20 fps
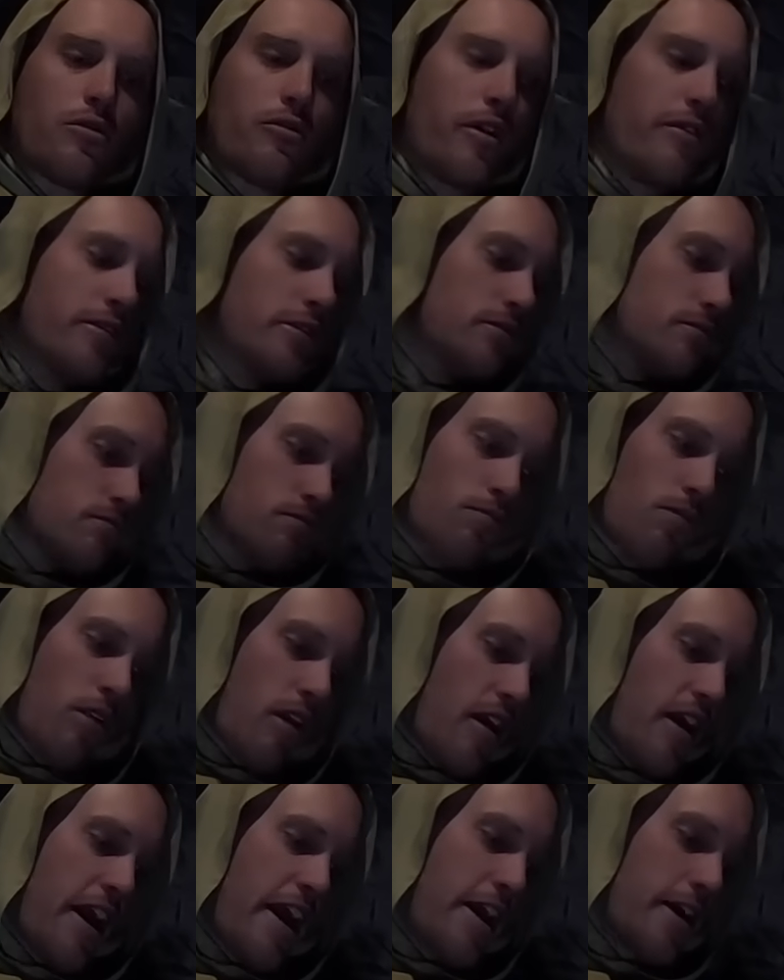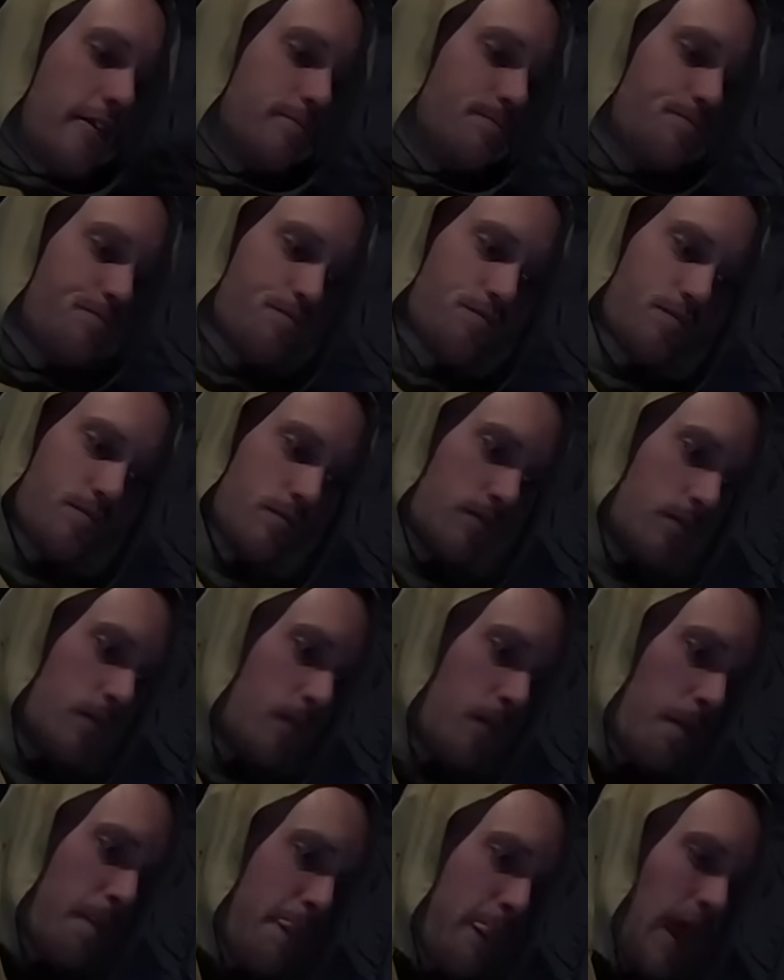the river, and
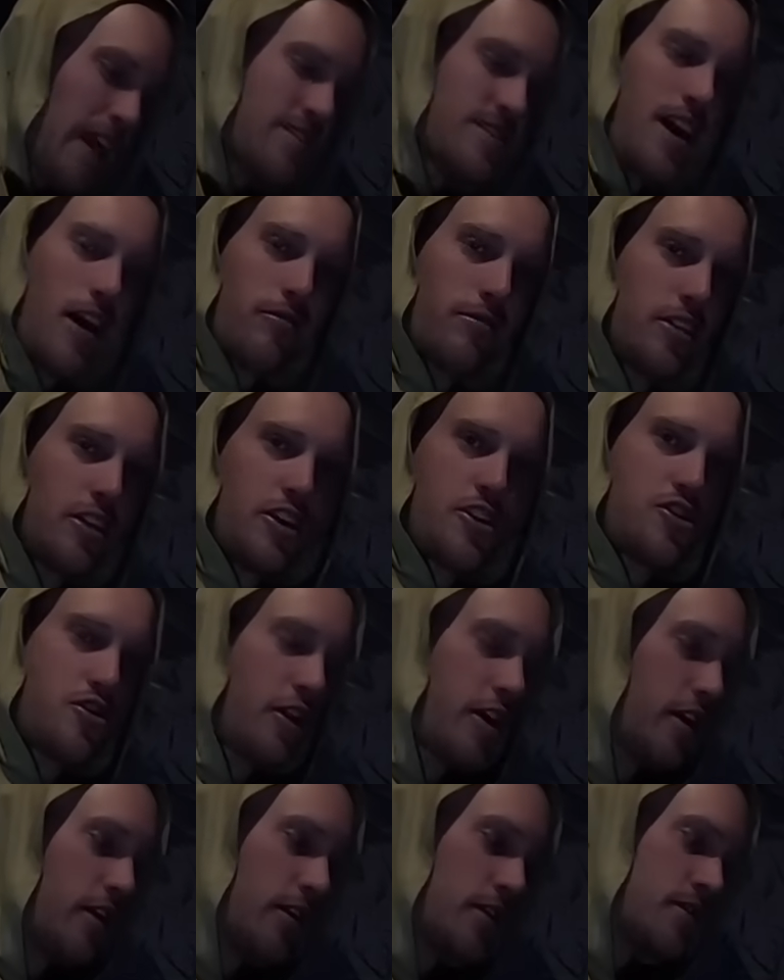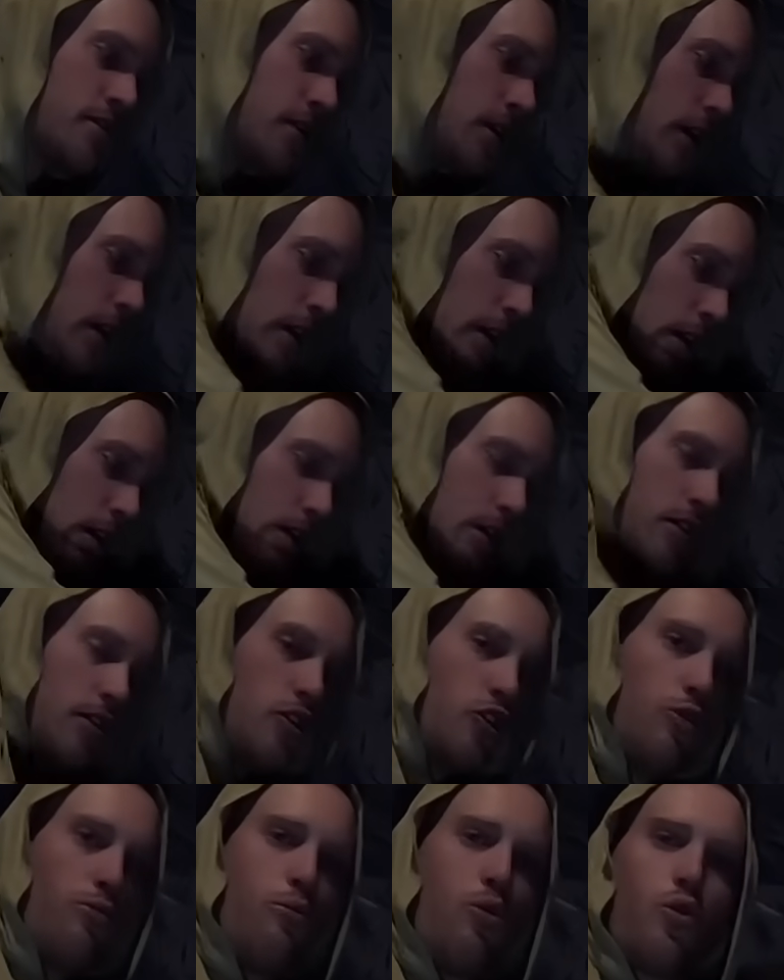it's not really a trail, it's
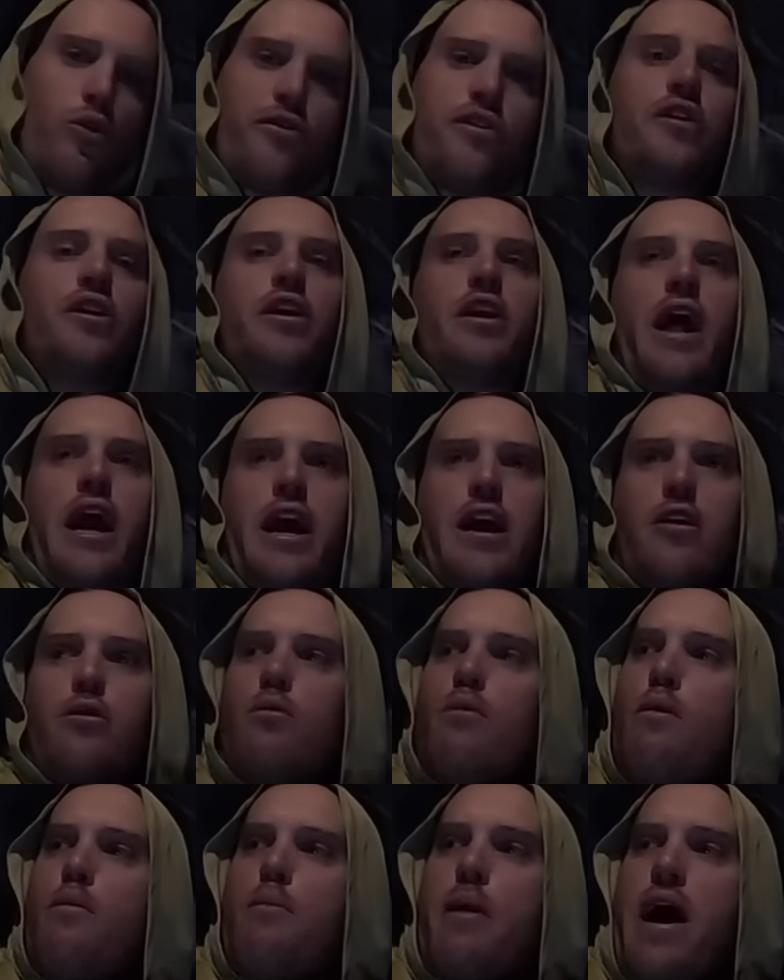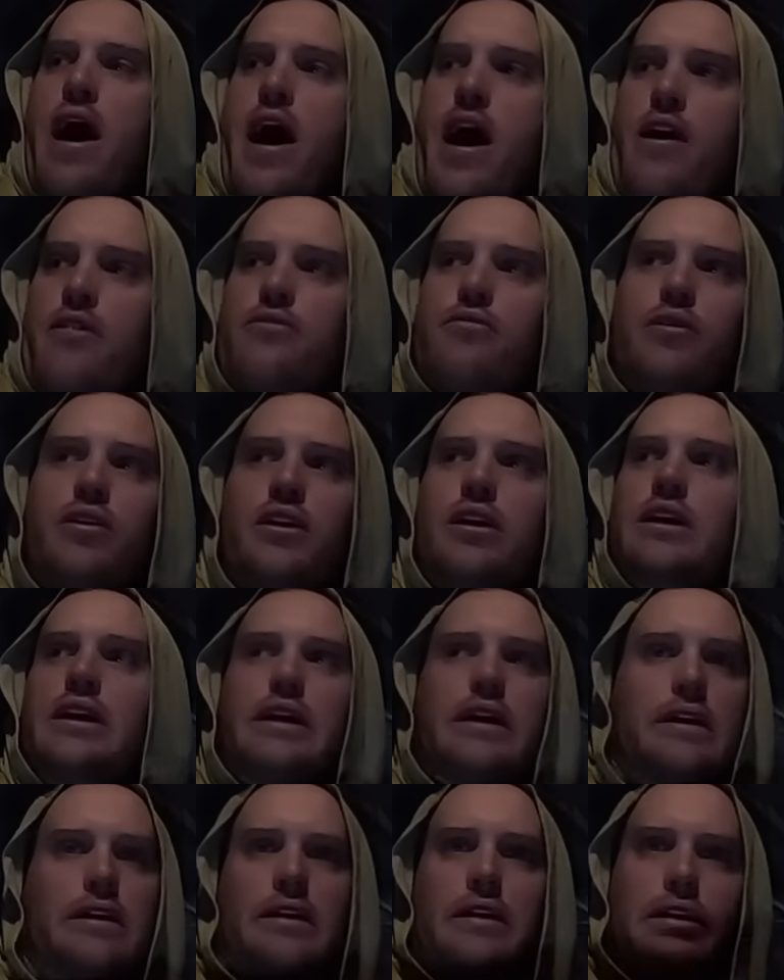little more than an animal path,
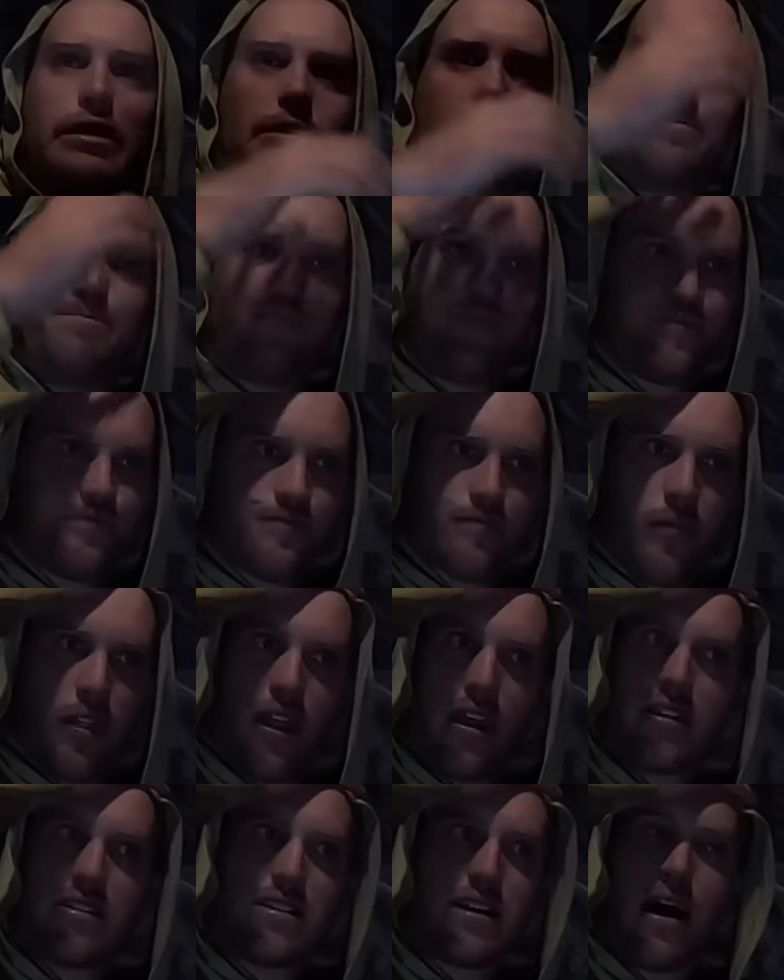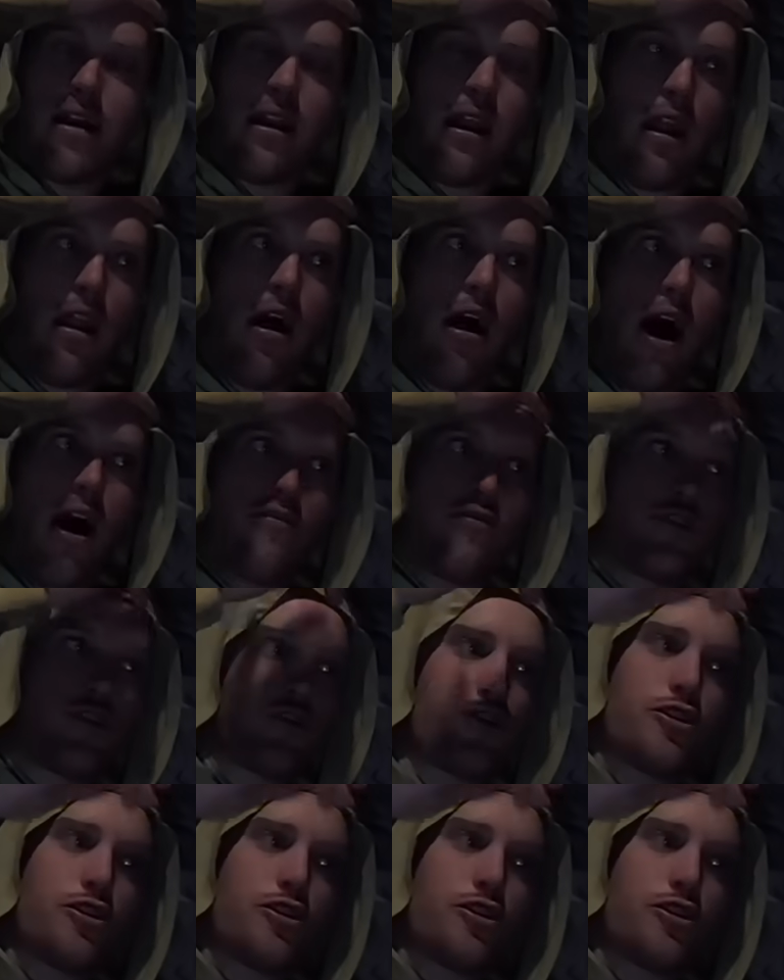really. It, it it's not a lot for